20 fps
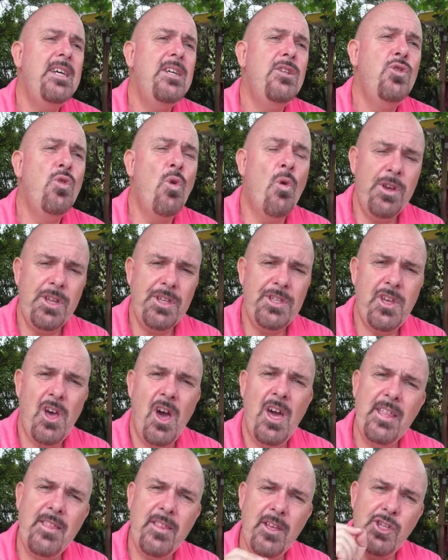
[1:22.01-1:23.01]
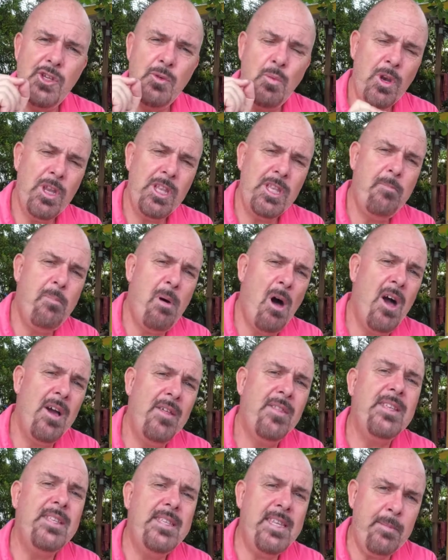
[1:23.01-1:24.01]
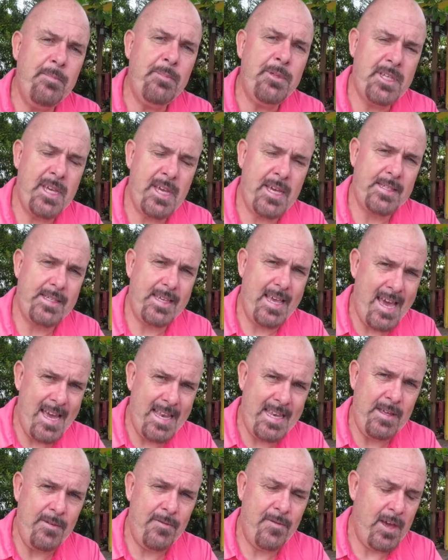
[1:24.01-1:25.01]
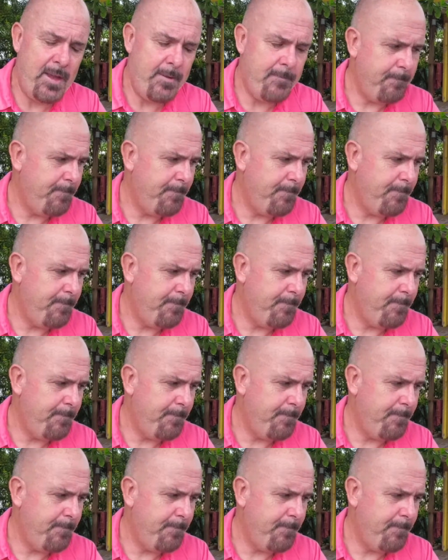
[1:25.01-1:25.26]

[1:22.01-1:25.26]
Nora decided that she wanted to buy the Deep 6 Eddy fin.